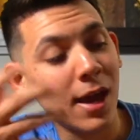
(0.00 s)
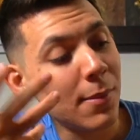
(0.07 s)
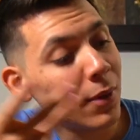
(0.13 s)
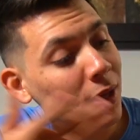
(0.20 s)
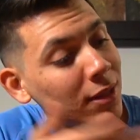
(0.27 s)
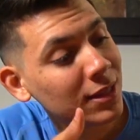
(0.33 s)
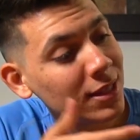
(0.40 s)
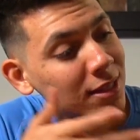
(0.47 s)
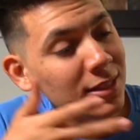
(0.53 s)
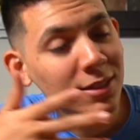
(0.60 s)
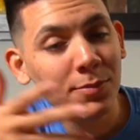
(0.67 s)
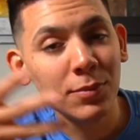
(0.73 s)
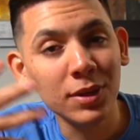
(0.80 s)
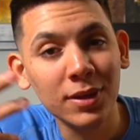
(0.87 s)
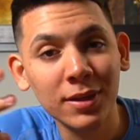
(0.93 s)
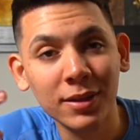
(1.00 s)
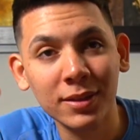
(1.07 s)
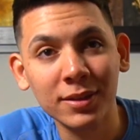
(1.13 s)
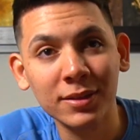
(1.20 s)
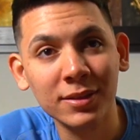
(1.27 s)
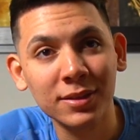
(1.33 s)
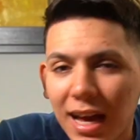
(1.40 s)
I bought these
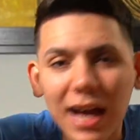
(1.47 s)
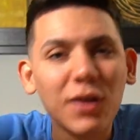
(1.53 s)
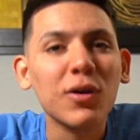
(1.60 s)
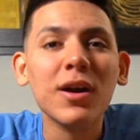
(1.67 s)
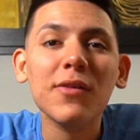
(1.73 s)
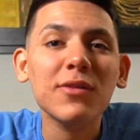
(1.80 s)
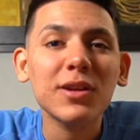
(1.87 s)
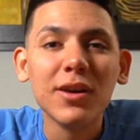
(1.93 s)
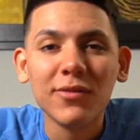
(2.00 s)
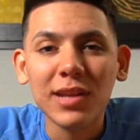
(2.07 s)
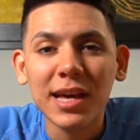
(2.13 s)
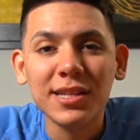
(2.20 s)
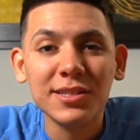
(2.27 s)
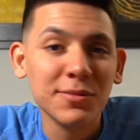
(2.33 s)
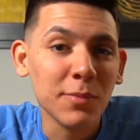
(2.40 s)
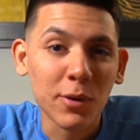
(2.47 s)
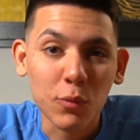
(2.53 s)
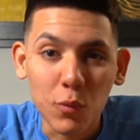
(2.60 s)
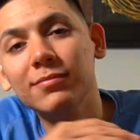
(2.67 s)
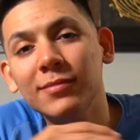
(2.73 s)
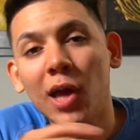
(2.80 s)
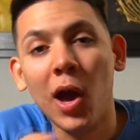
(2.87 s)
because I don't have enough lights in my room.
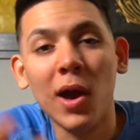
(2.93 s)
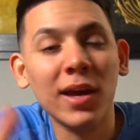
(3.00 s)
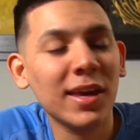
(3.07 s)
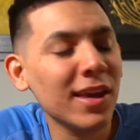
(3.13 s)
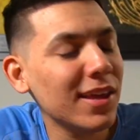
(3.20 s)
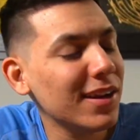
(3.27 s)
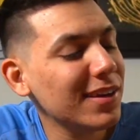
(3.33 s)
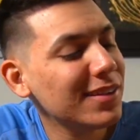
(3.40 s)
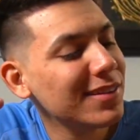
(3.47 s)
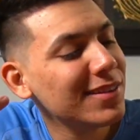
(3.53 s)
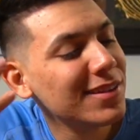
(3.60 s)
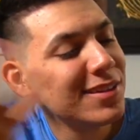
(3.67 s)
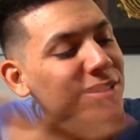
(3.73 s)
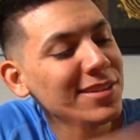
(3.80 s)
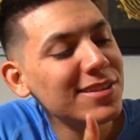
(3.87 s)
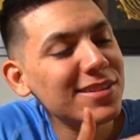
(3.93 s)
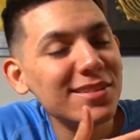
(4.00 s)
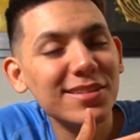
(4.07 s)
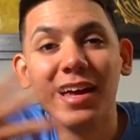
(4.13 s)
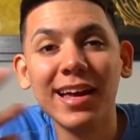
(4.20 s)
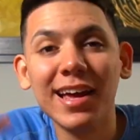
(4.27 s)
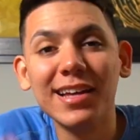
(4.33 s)
No, I'm kidding. This
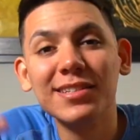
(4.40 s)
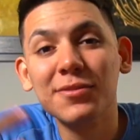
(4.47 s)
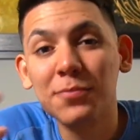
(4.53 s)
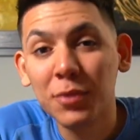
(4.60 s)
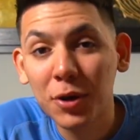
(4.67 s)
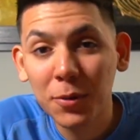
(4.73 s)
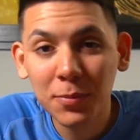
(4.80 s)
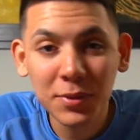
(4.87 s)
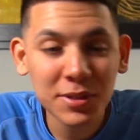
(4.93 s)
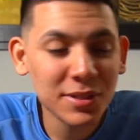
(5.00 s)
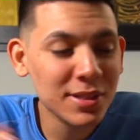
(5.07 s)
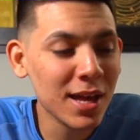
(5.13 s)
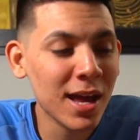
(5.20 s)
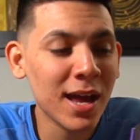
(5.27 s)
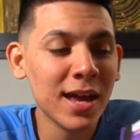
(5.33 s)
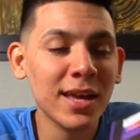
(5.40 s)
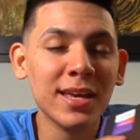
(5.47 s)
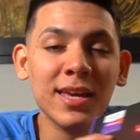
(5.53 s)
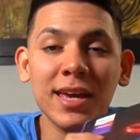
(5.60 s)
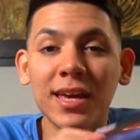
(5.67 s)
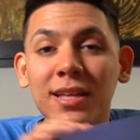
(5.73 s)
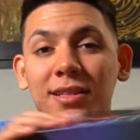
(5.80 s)
has a purpose that I
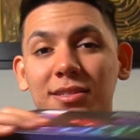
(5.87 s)
can't